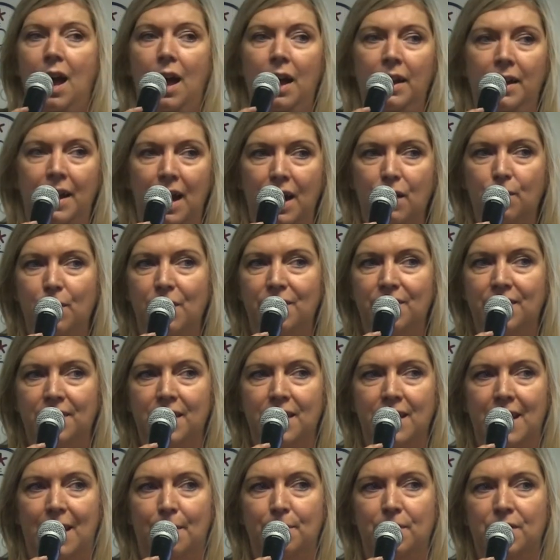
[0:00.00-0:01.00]
Again, we've
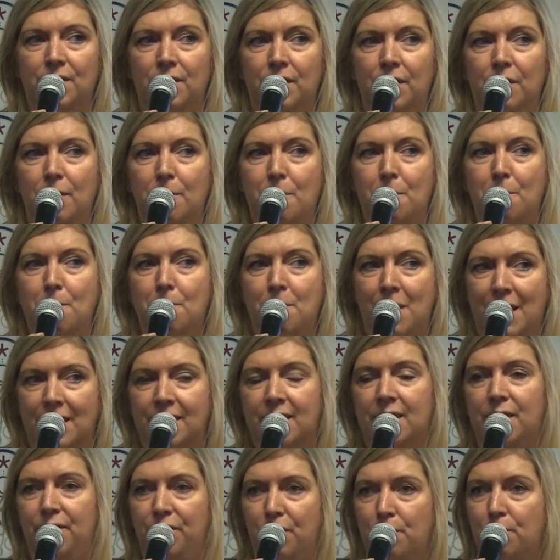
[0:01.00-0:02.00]
seen absolute
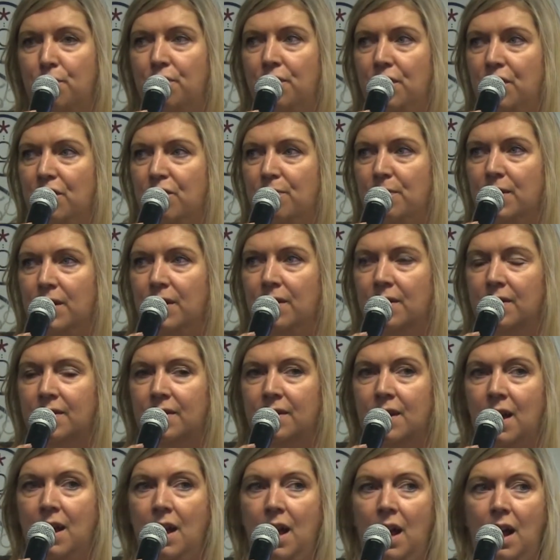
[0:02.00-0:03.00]
massive
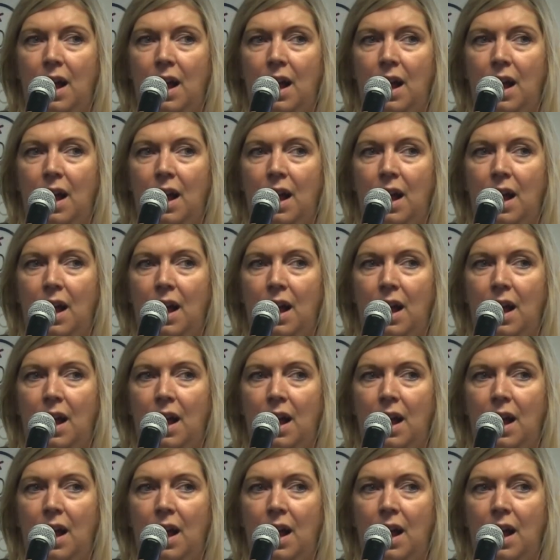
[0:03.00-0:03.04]
improvements